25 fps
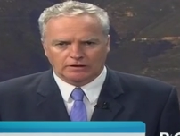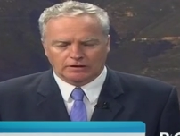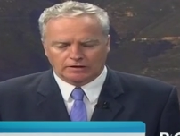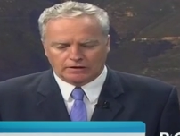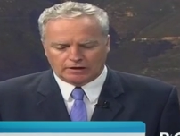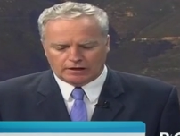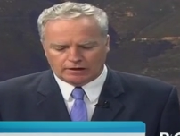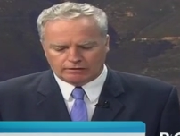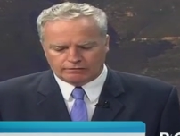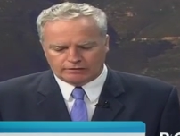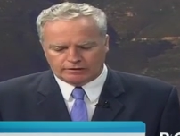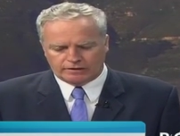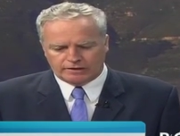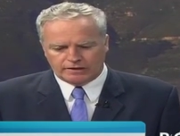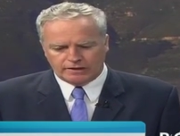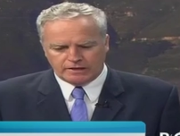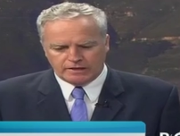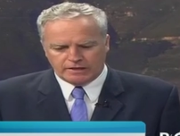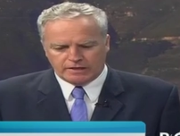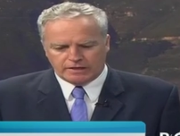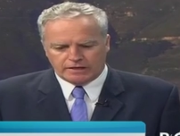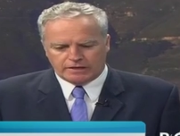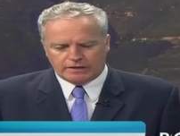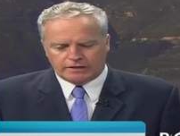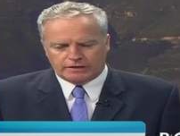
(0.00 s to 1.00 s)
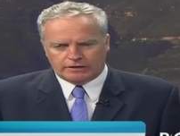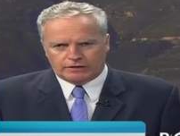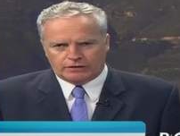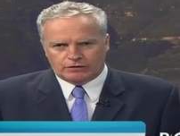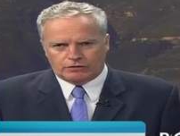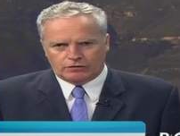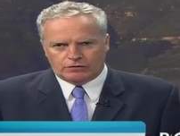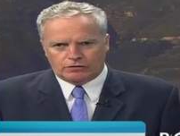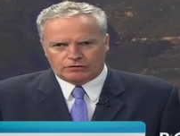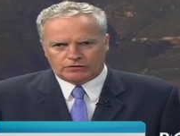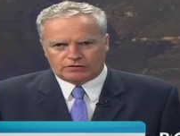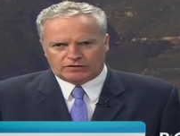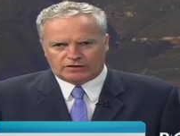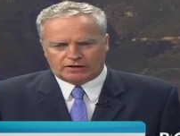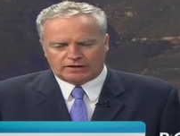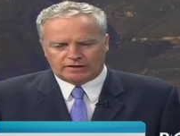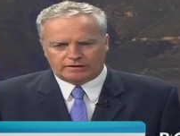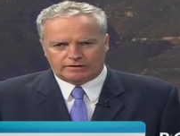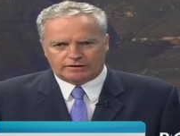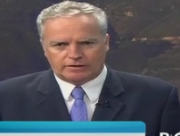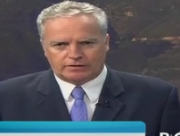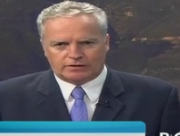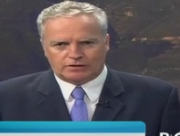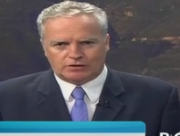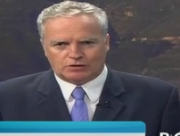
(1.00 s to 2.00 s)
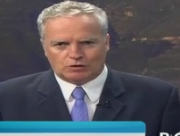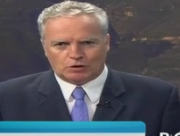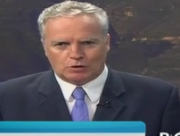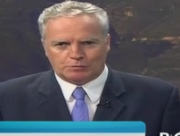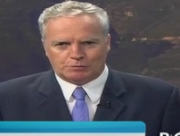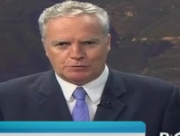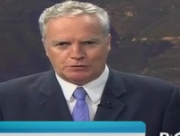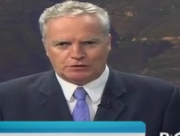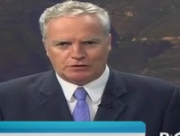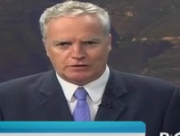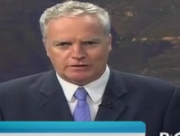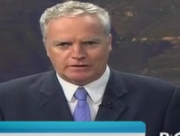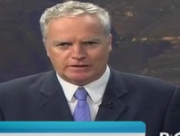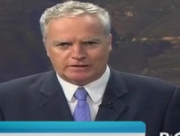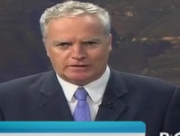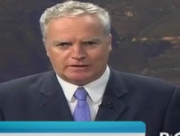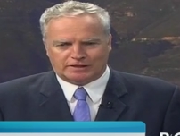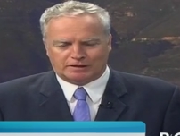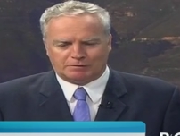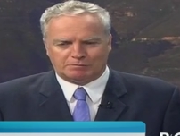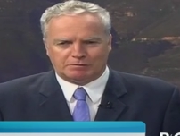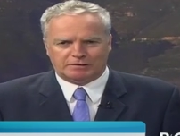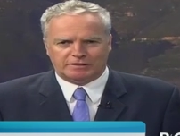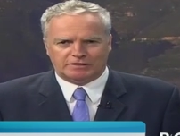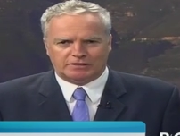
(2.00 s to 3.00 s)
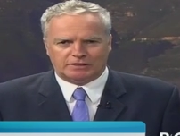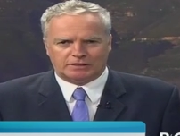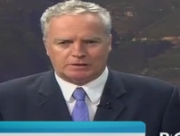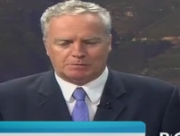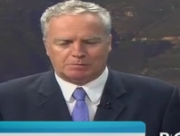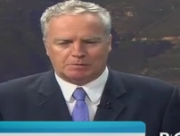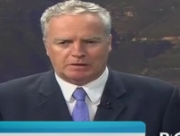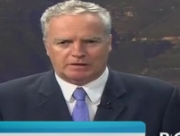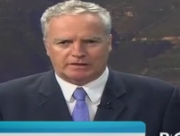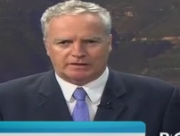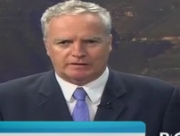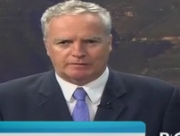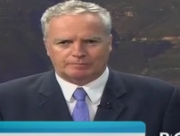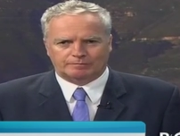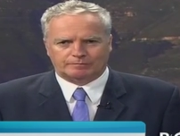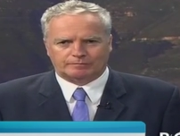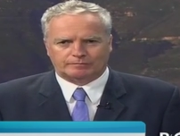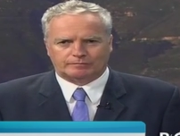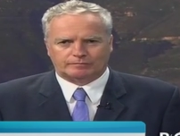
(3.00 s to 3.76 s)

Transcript: Hanre, you say this is opportunistic. Please explain.